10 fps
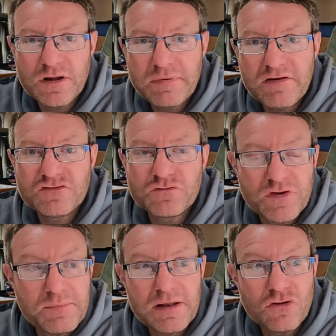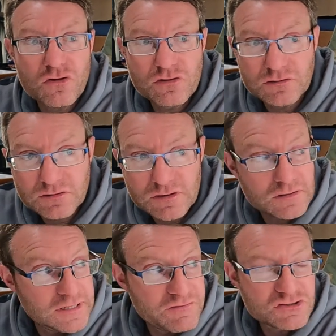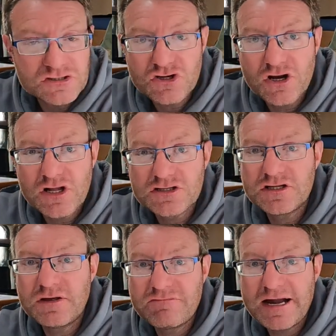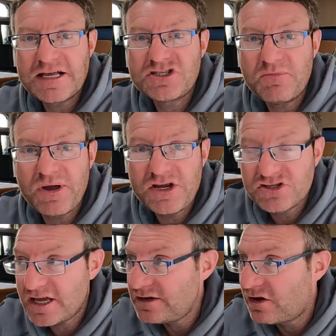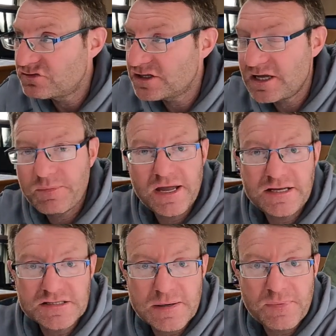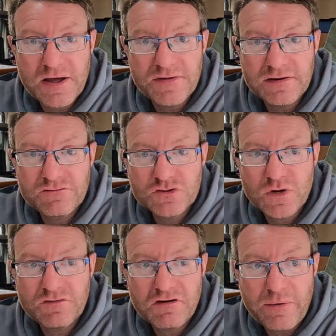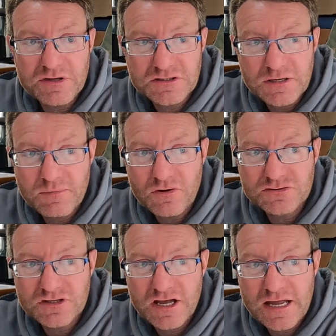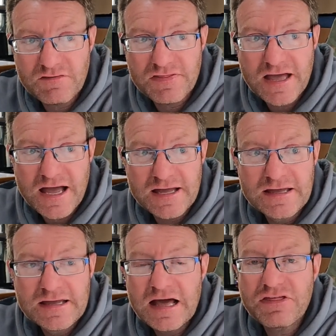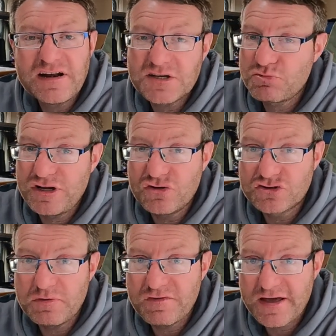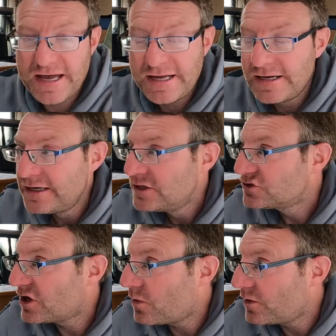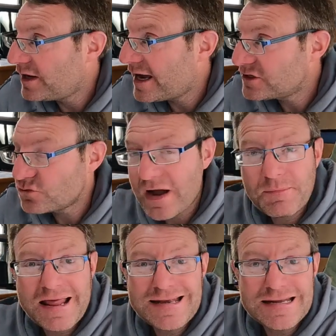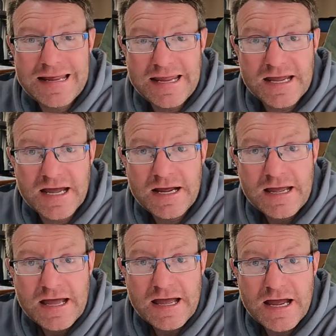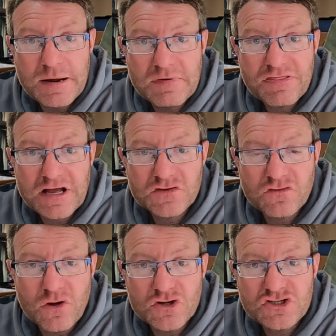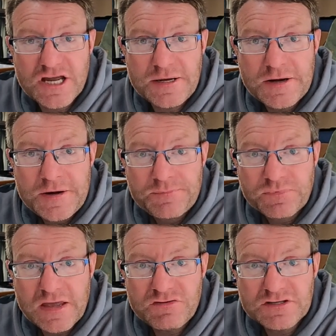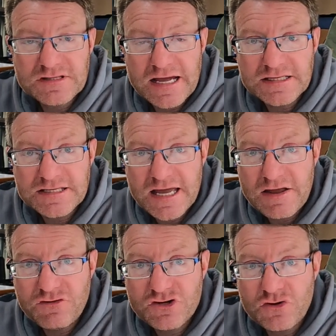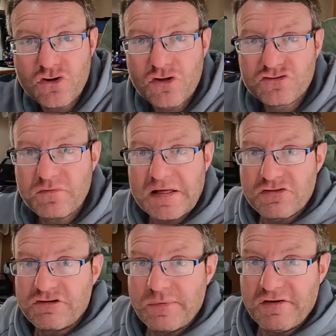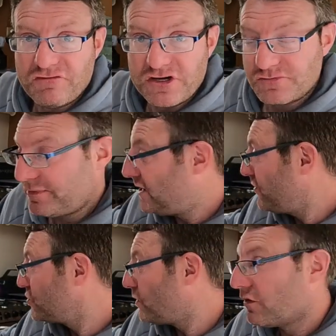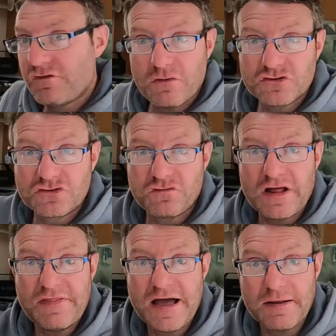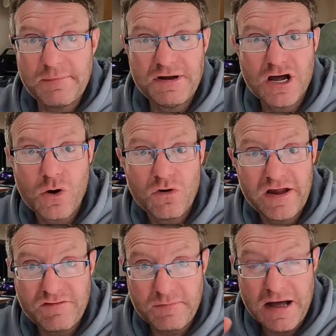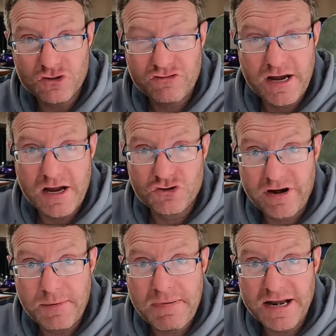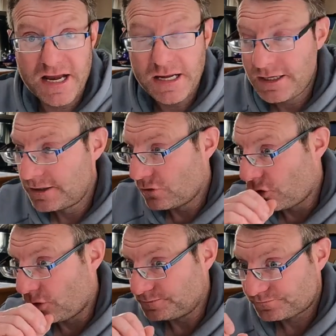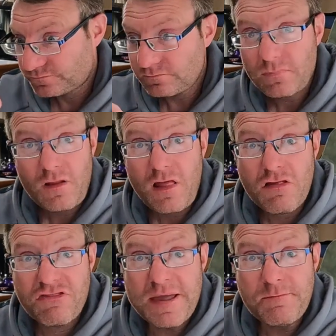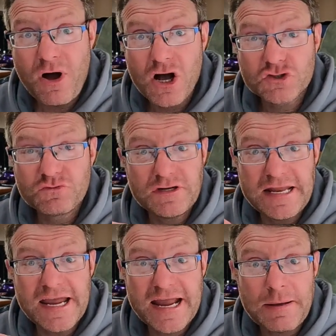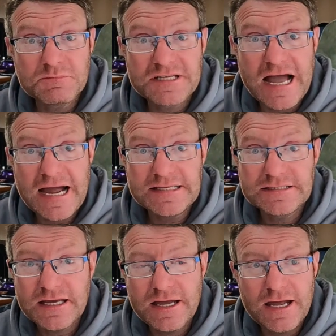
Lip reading: a bit of something a bit local, nearer to toilets and right next to the beach, then obviously you're paying your £10 for 24 hours. But even that, I think that's pretty good, to be fair. So yeah, so I'm going to end it here. Thanks for watching. If you like say, if you do know stuff about the 3-way fridge being on the 12 volt and stuff like that, let me know. Or even about Drayton Manor or theme parks near campsites.